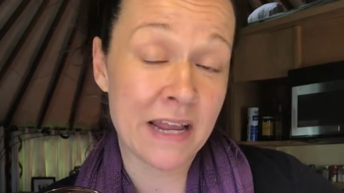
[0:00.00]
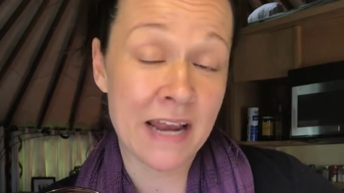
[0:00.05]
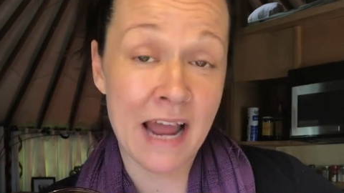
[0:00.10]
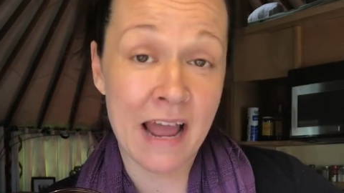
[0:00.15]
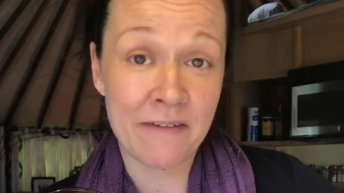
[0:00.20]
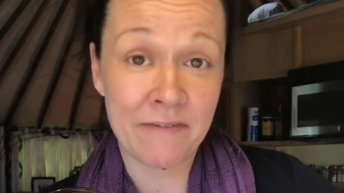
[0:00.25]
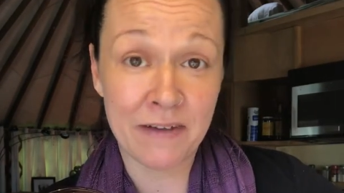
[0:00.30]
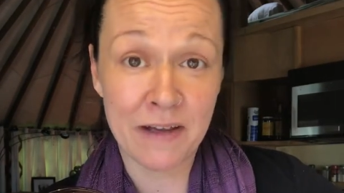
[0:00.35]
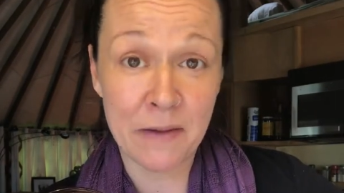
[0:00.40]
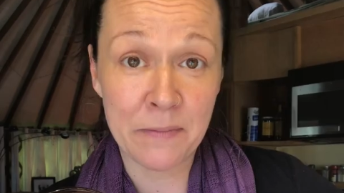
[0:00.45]
and
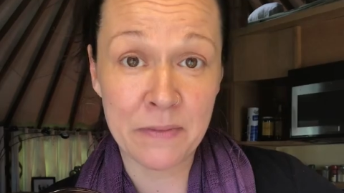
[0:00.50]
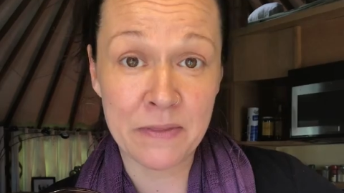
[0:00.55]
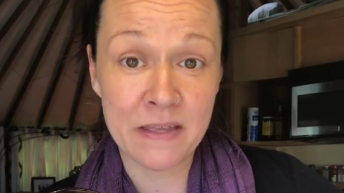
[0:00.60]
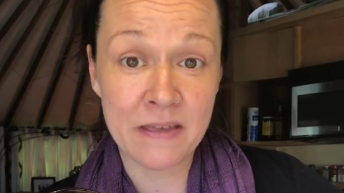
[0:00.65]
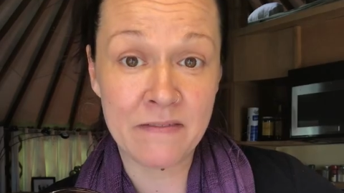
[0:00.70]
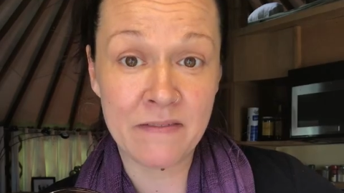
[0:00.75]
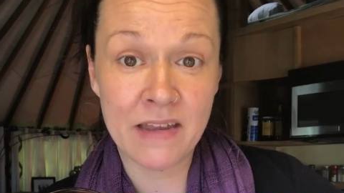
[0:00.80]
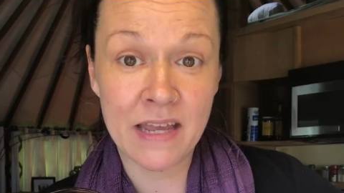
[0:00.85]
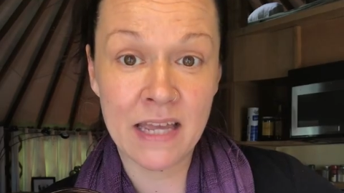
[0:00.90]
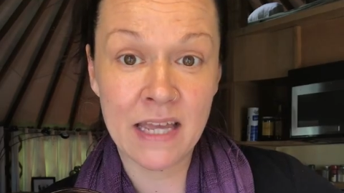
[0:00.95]
half a cup in the
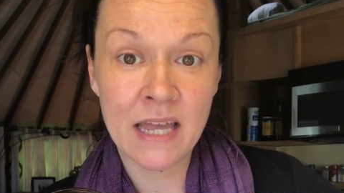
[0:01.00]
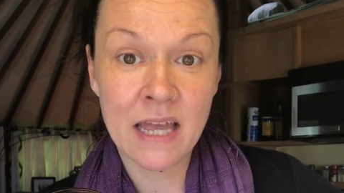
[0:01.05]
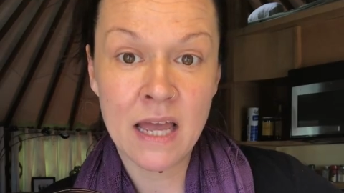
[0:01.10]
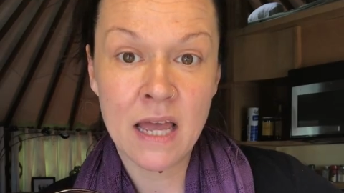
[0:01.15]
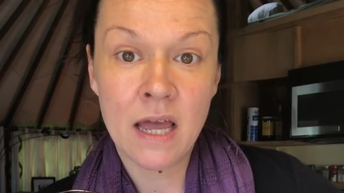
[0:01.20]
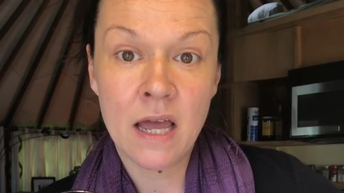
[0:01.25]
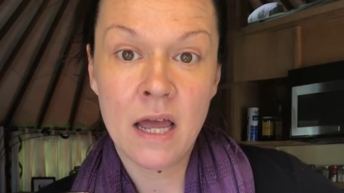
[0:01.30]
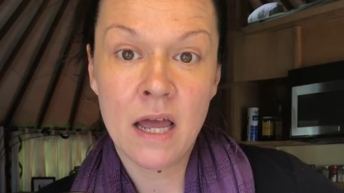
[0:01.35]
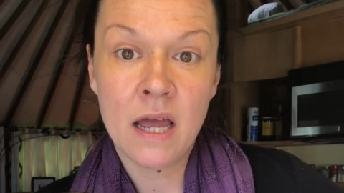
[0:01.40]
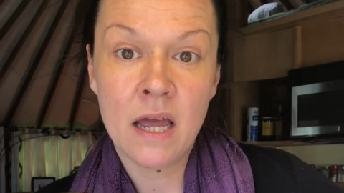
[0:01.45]
evening.
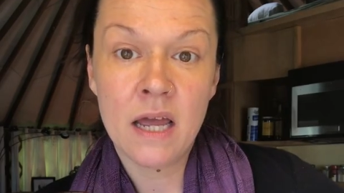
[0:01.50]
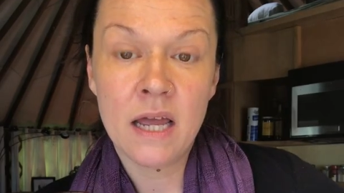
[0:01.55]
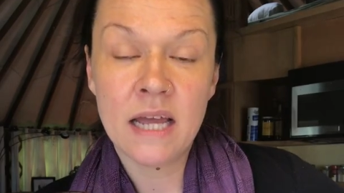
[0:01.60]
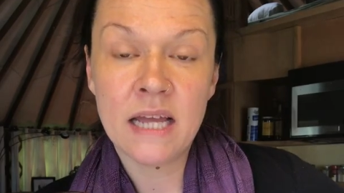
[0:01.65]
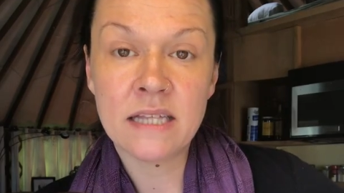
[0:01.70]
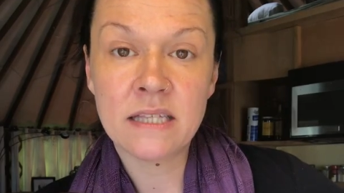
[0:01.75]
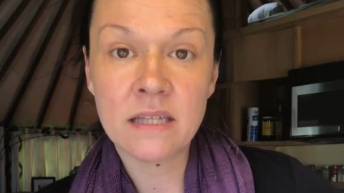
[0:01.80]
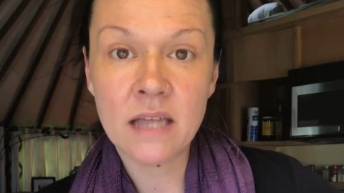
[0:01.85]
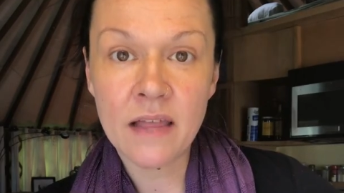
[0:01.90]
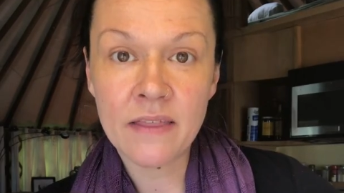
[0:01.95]

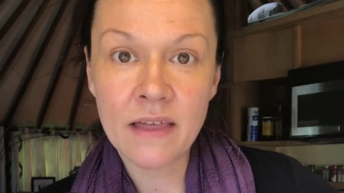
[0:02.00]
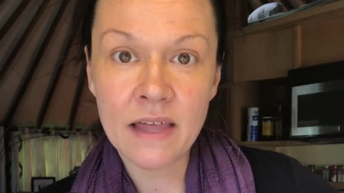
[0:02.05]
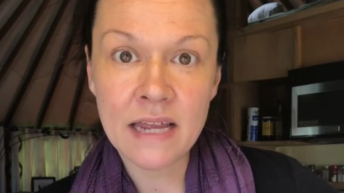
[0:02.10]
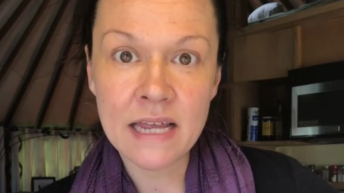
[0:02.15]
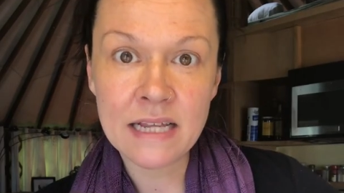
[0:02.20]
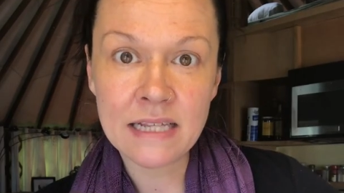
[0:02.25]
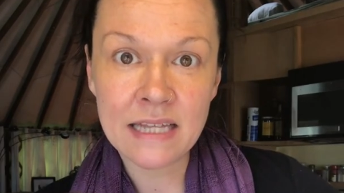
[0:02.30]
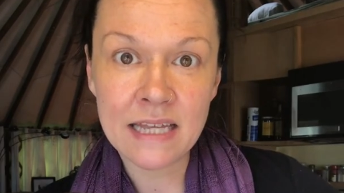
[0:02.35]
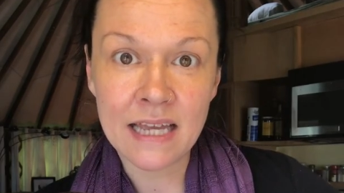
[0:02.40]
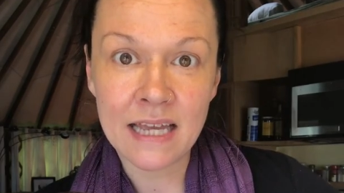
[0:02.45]
It's not that
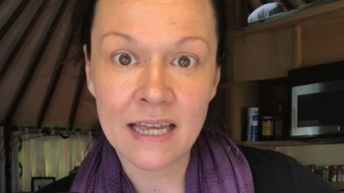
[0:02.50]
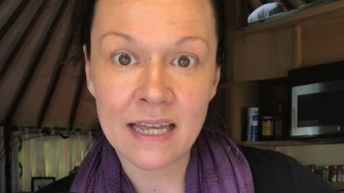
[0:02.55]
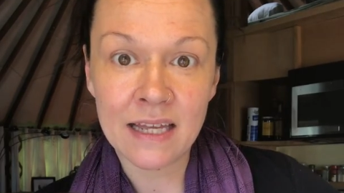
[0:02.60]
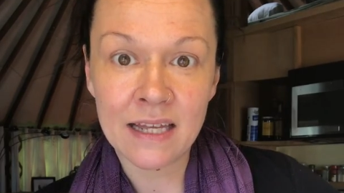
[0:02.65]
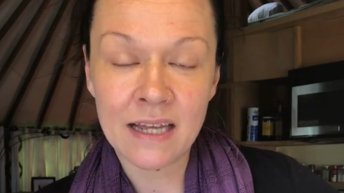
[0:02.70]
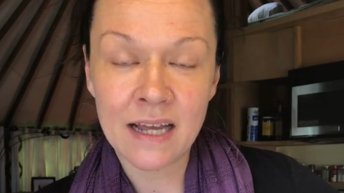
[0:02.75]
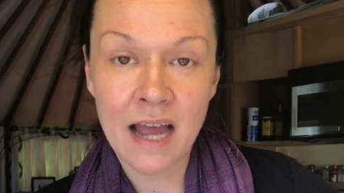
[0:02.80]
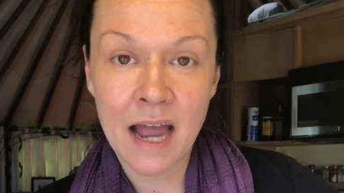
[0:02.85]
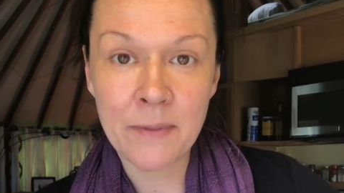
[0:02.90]
easy.